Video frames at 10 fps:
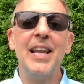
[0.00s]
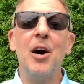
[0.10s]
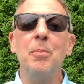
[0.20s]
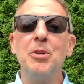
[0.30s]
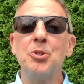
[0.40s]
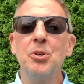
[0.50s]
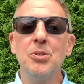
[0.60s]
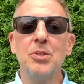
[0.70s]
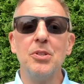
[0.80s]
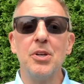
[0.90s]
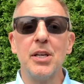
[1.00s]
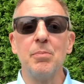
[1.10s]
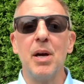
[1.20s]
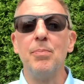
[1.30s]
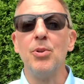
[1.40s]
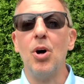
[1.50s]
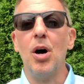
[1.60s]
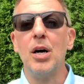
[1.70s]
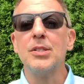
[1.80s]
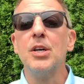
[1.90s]
Now, be sure to look at my
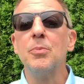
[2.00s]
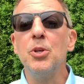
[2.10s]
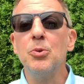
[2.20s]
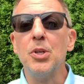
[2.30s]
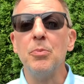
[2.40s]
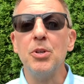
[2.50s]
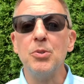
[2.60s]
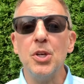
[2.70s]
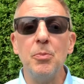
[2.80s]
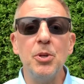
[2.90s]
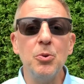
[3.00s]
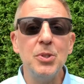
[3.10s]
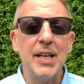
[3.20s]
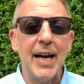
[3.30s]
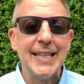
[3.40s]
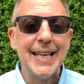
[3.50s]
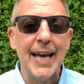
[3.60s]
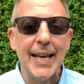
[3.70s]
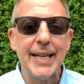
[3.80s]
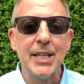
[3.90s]
blog,
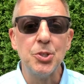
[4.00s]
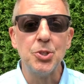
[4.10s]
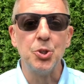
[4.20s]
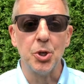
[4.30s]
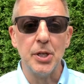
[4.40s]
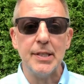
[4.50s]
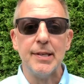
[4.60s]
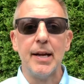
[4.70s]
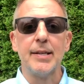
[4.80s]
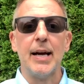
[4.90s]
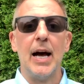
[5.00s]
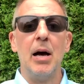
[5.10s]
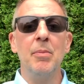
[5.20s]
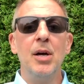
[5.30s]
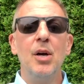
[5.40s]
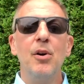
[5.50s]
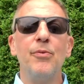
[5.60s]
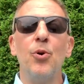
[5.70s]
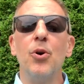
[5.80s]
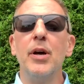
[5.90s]
www.catechistjourney.com,
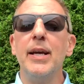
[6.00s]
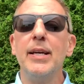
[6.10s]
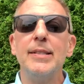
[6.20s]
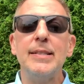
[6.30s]
for a